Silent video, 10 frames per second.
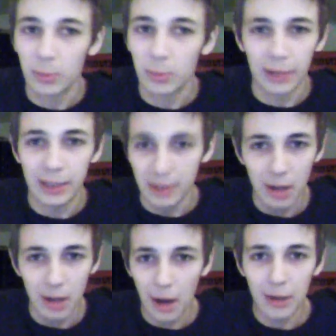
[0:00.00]
but they did
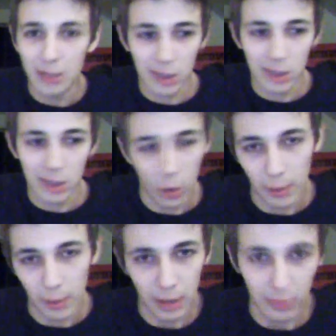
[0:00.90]
not
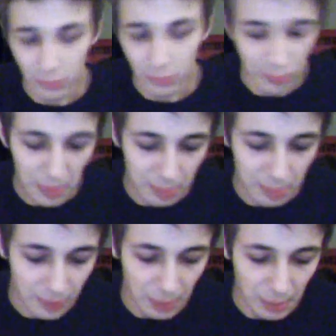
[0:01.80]
swarm in and rip
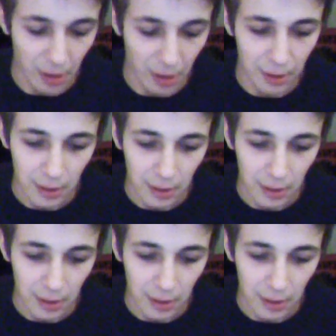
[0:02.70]
them apart.